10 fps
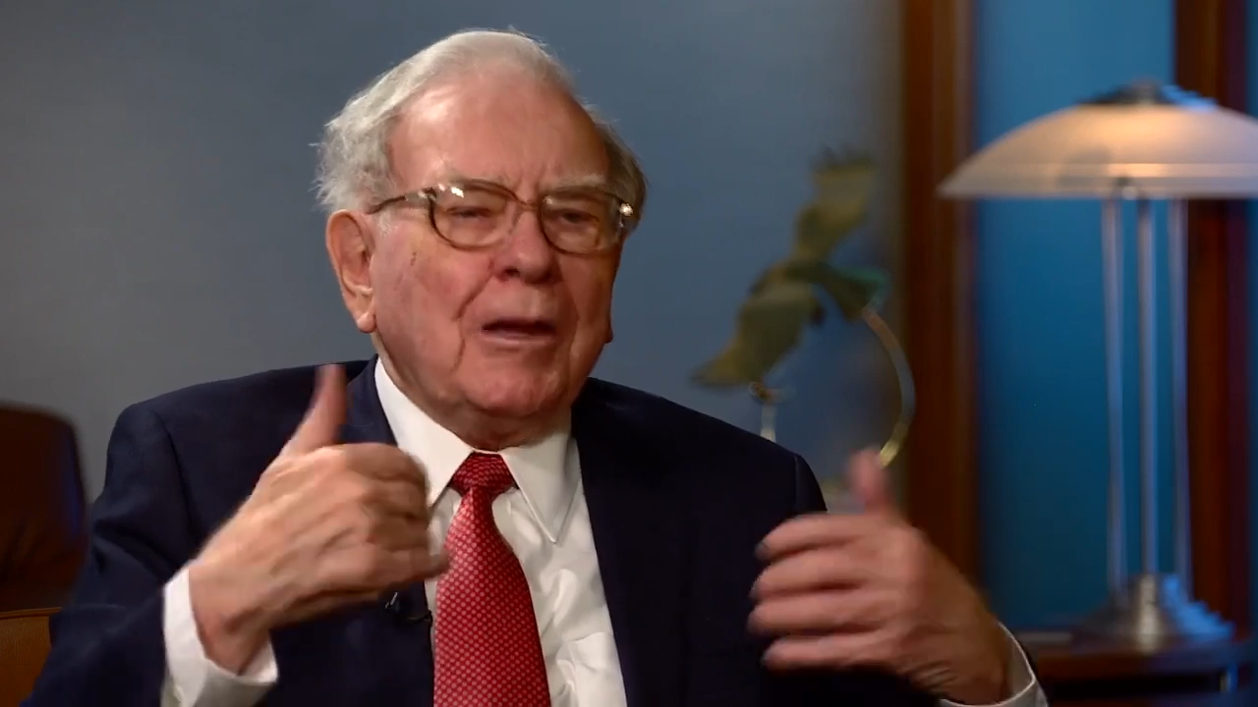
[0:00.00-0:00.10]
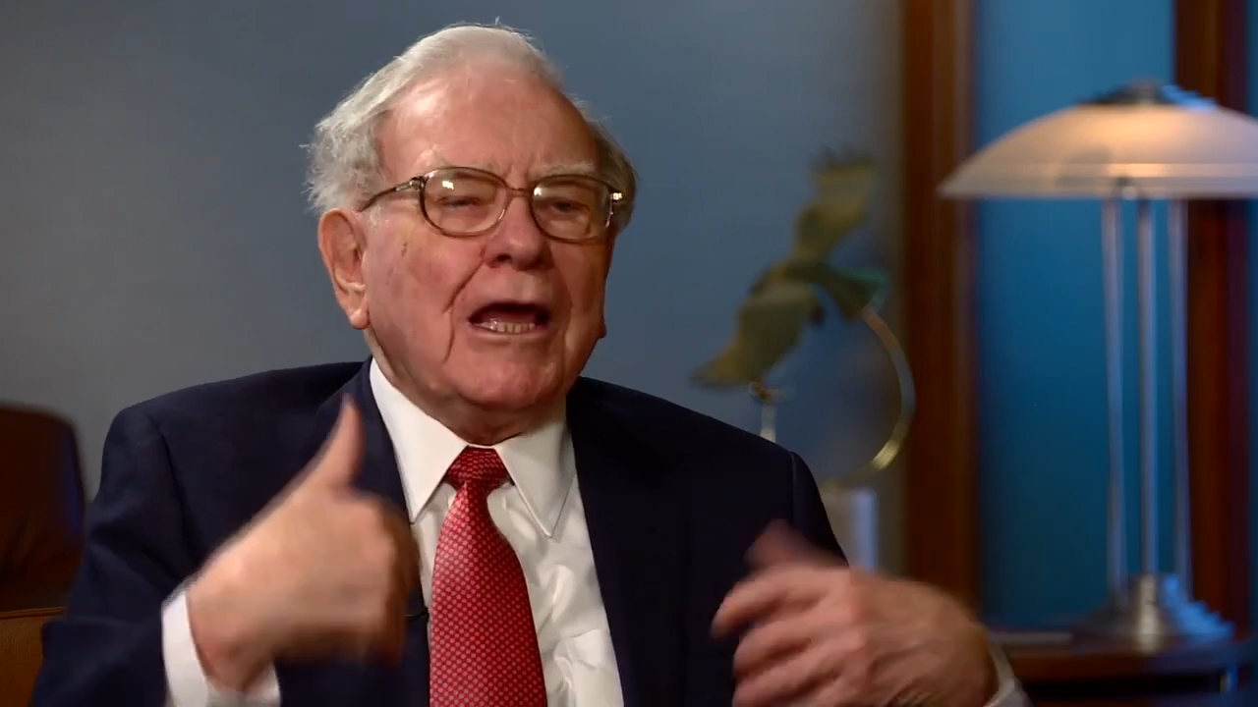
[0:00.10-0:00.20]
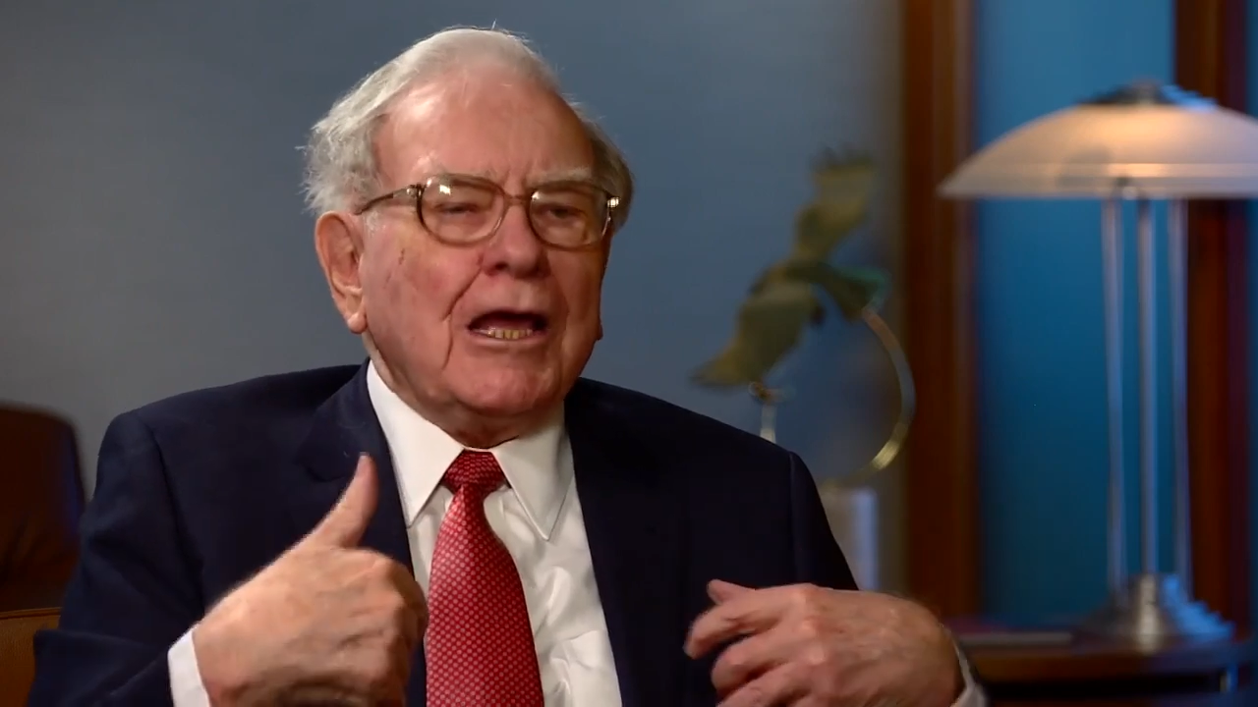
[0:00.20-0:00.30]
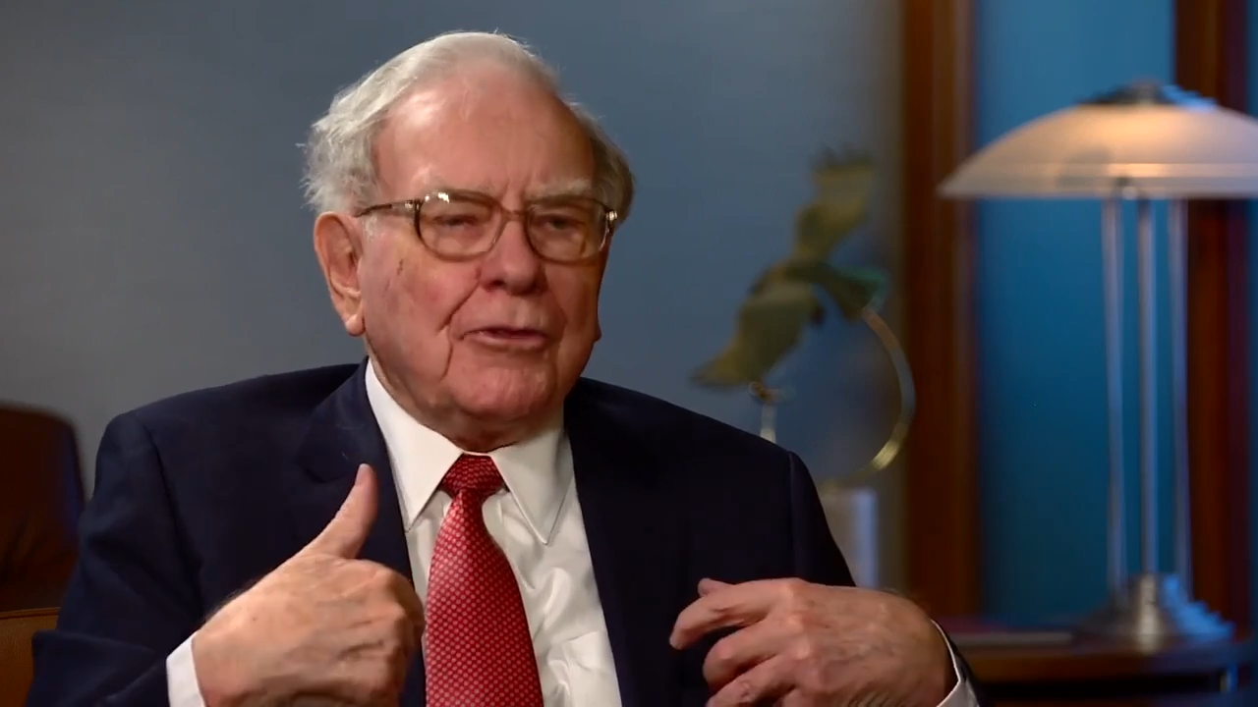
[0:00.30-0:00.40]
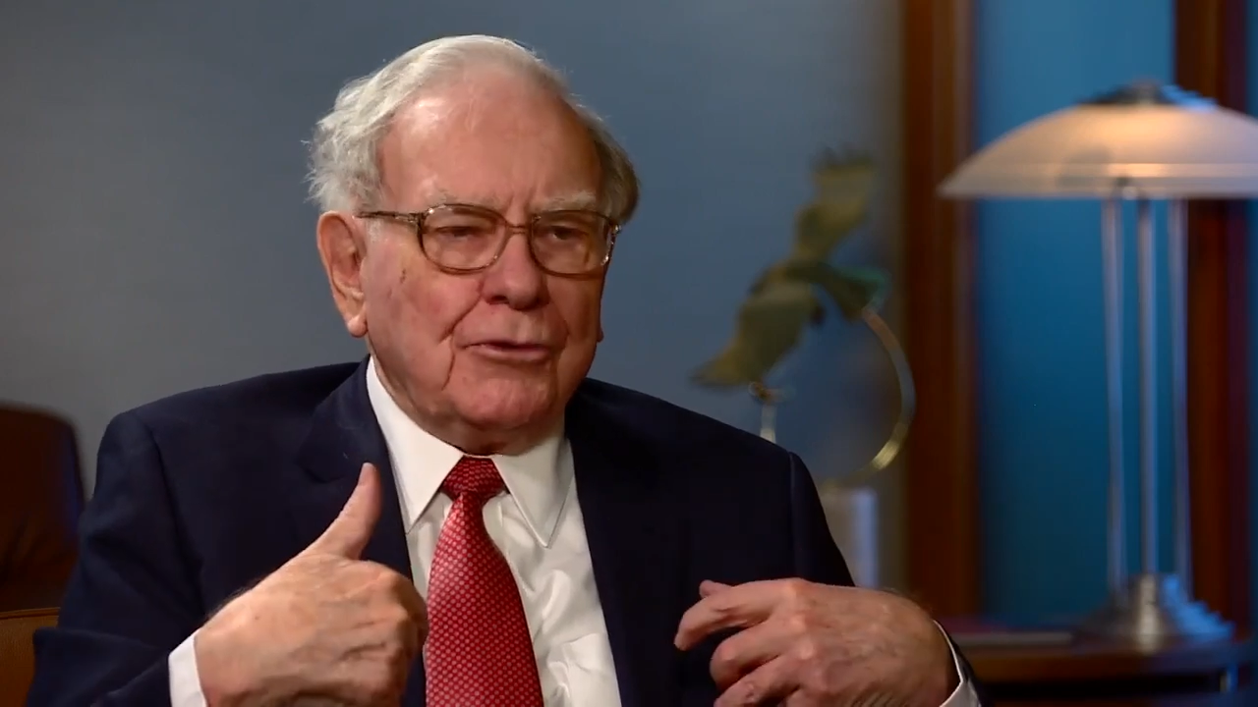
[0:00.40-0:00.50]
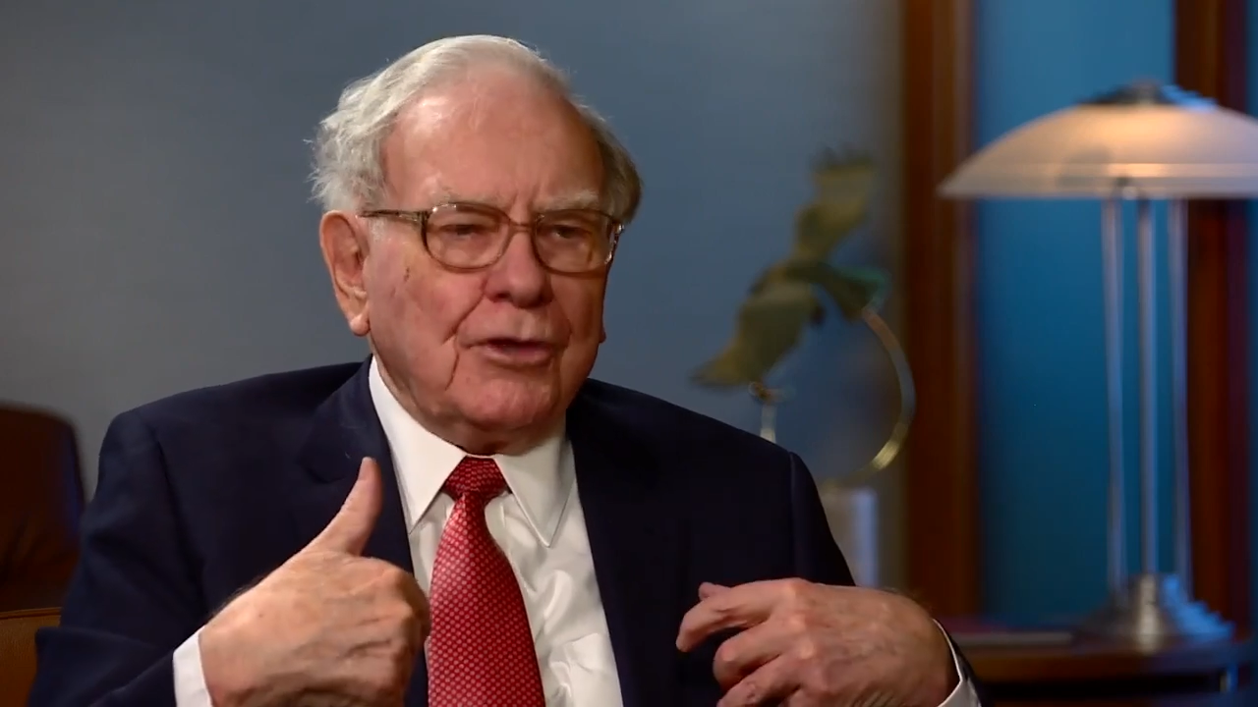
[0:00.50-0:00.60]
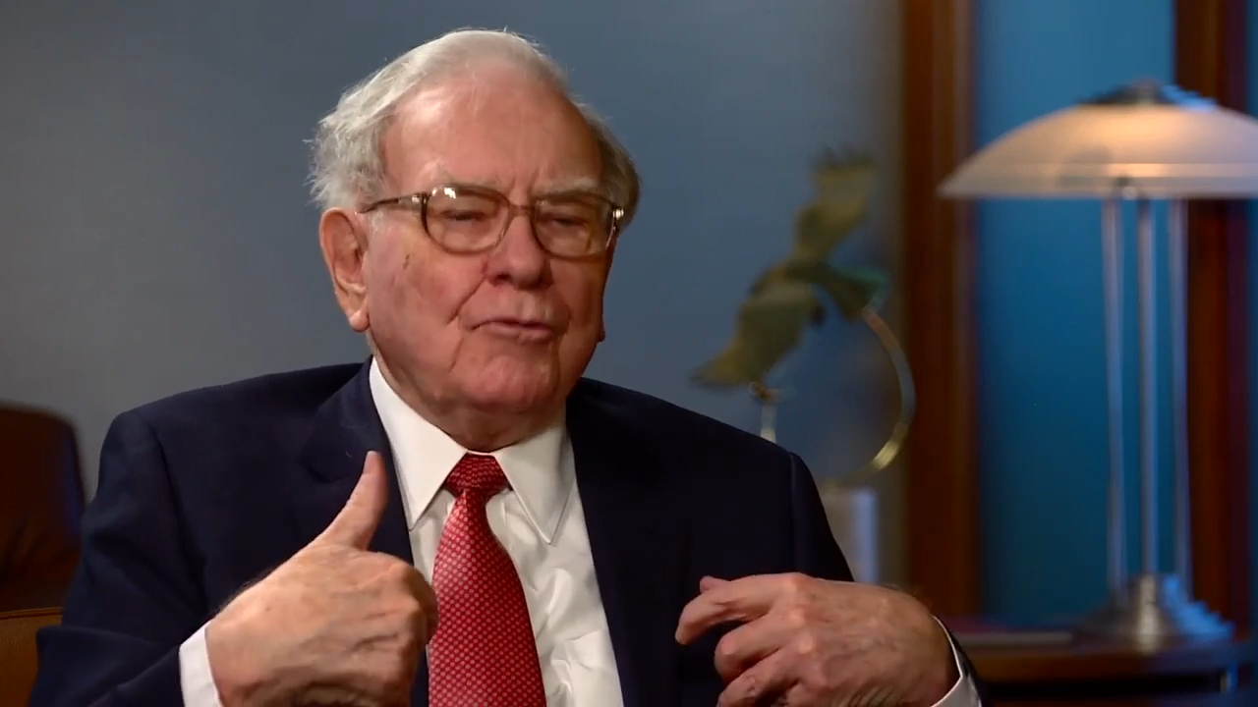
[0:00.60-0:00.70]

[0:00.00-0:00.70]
us paying